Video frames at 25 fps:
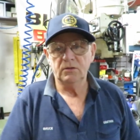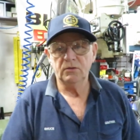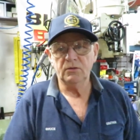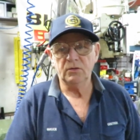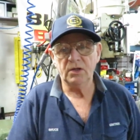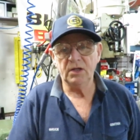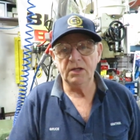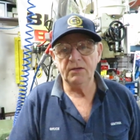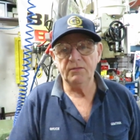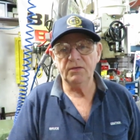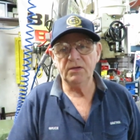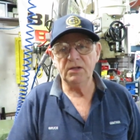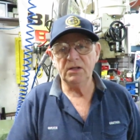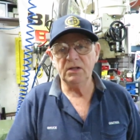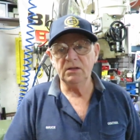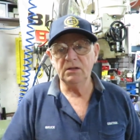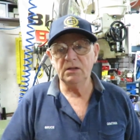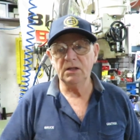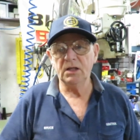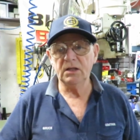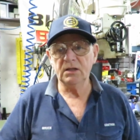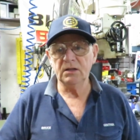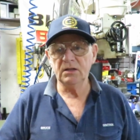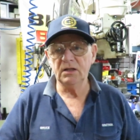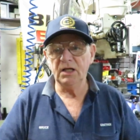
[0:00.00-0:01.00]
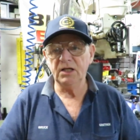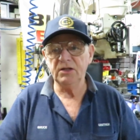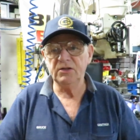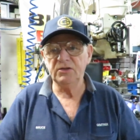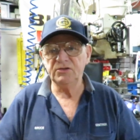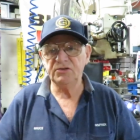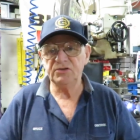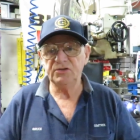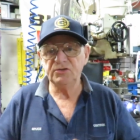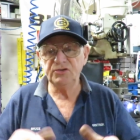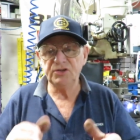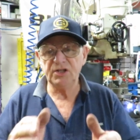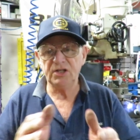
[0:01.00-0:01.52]
Good evening, uh,
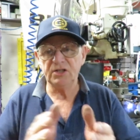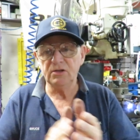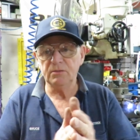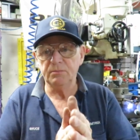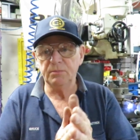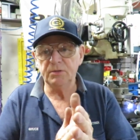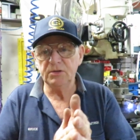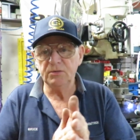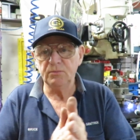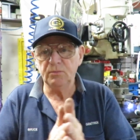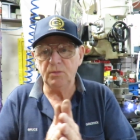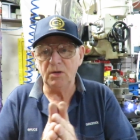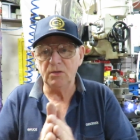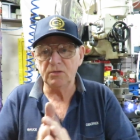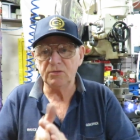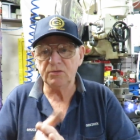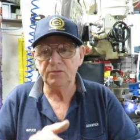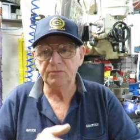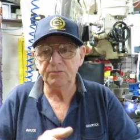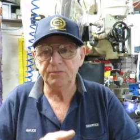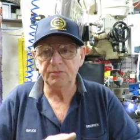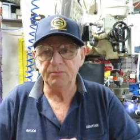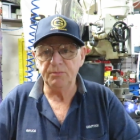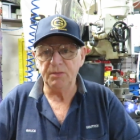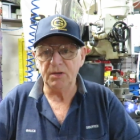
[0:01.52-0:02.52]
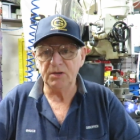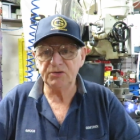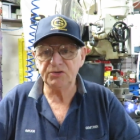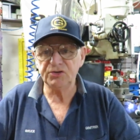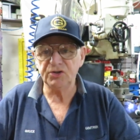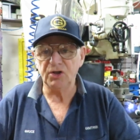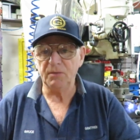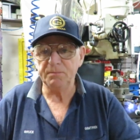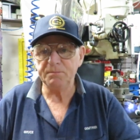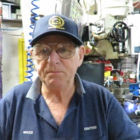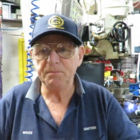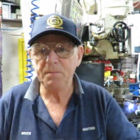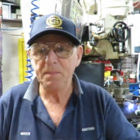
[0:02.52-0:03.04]
ladies and gentlemen. Welcome to my
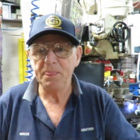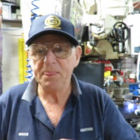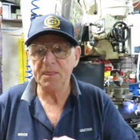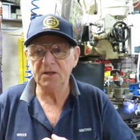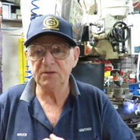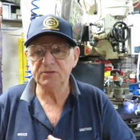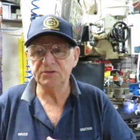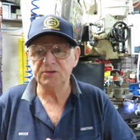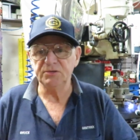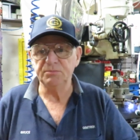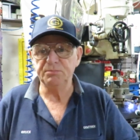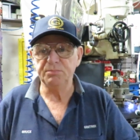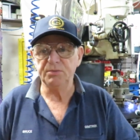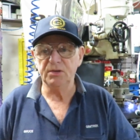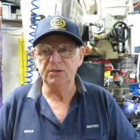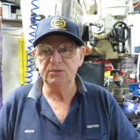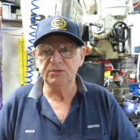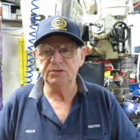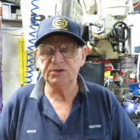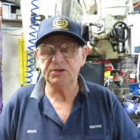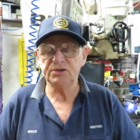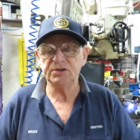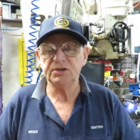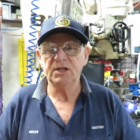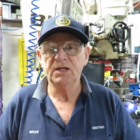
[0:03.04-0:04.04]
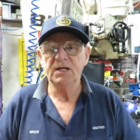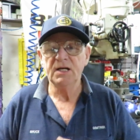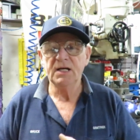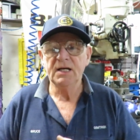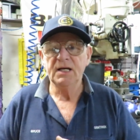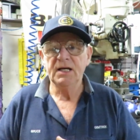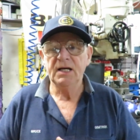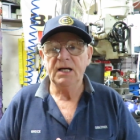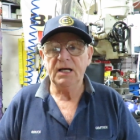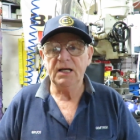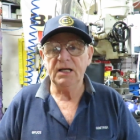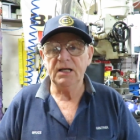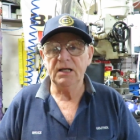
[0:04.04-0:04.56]
shop. This is Bruce.
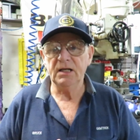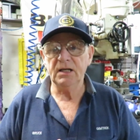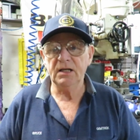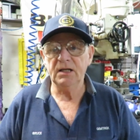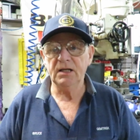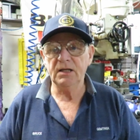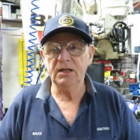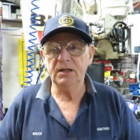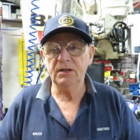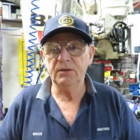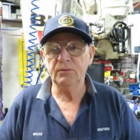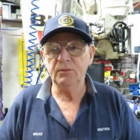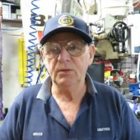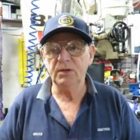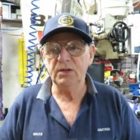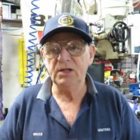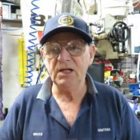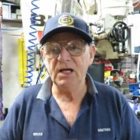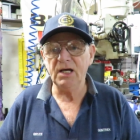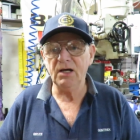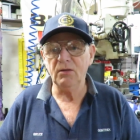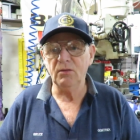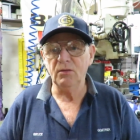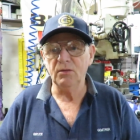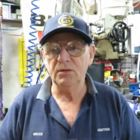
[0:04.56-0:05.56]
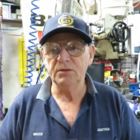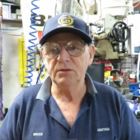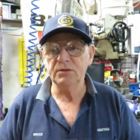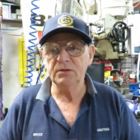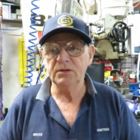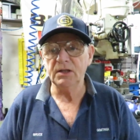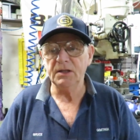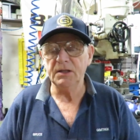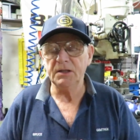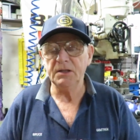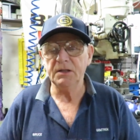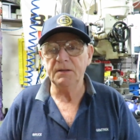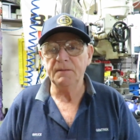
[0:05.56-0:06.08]
Uh, we're now on
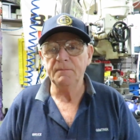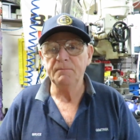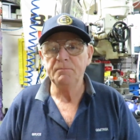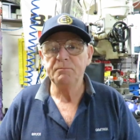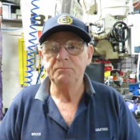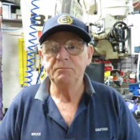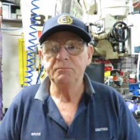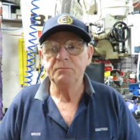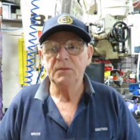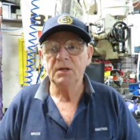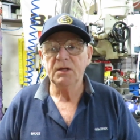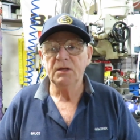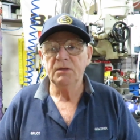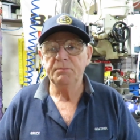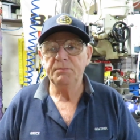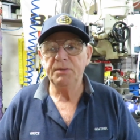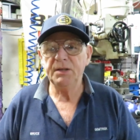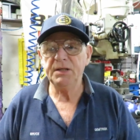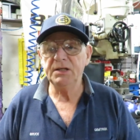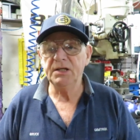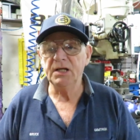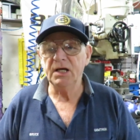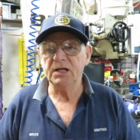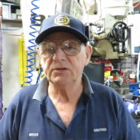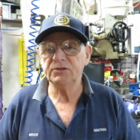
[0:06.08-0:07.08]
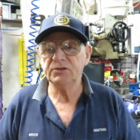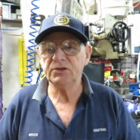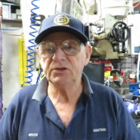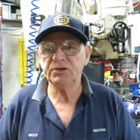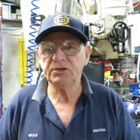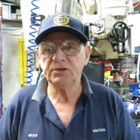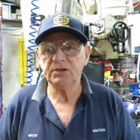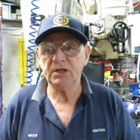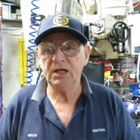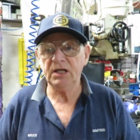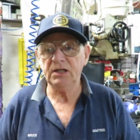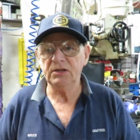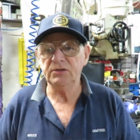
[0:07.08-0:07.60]
uh,
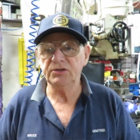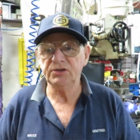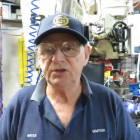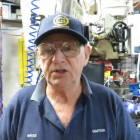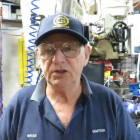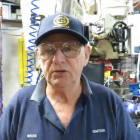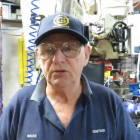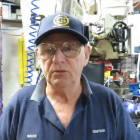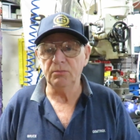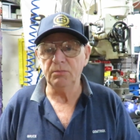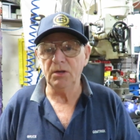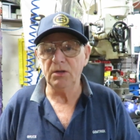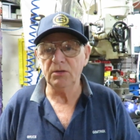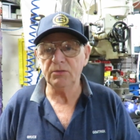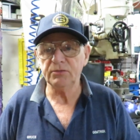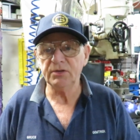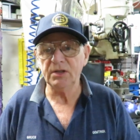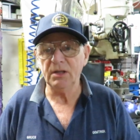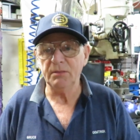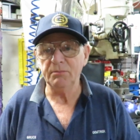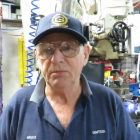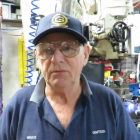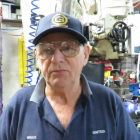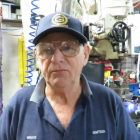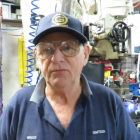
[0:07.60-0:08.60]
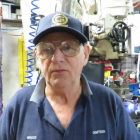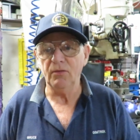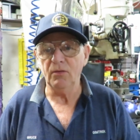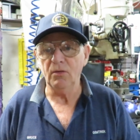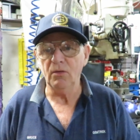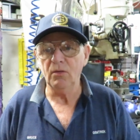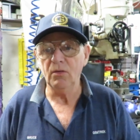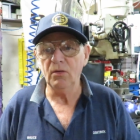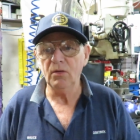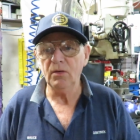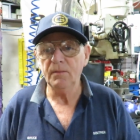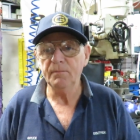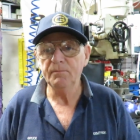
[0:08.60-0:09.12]
peanuts and single malt number
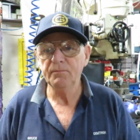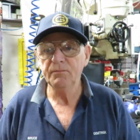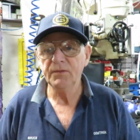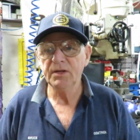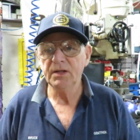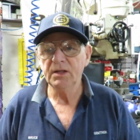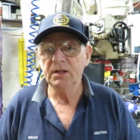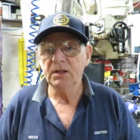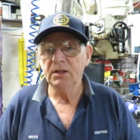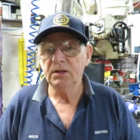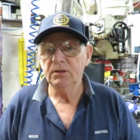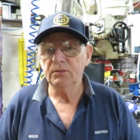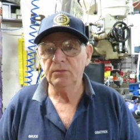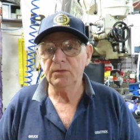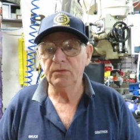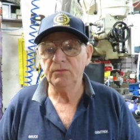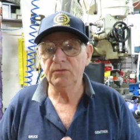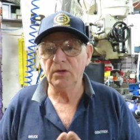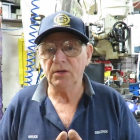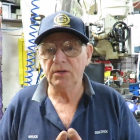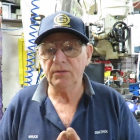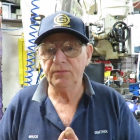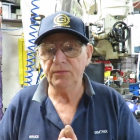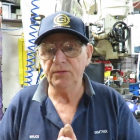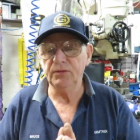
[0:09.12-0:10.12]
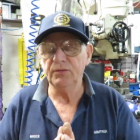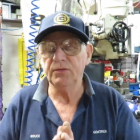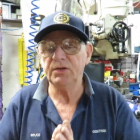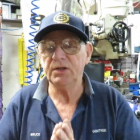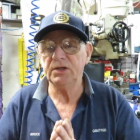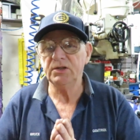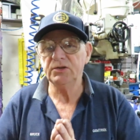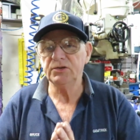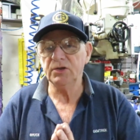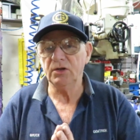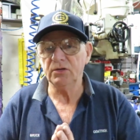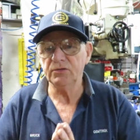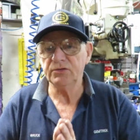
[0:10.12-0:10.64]
four. We've got a few
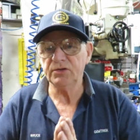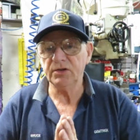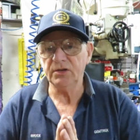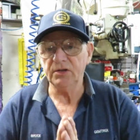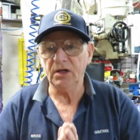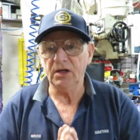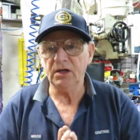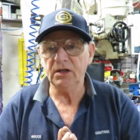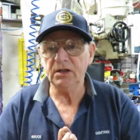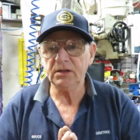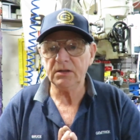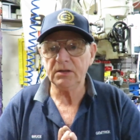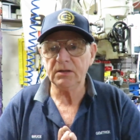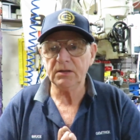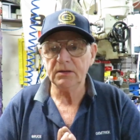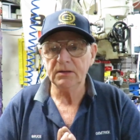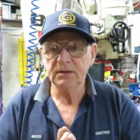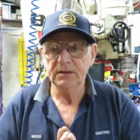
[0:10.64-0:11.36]
things on tonight.